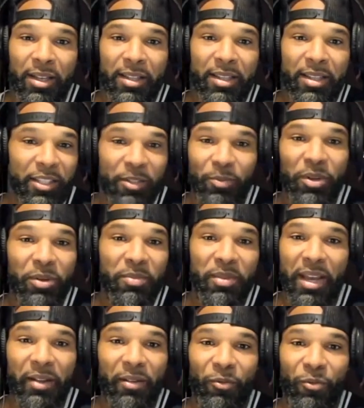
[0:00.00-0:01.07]
this is putting
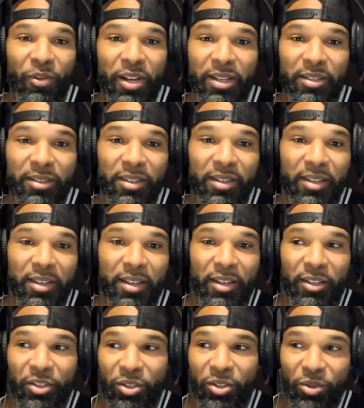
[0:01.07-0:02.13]
me at risk
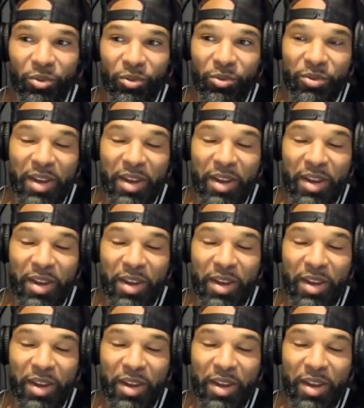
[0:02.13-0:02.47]
to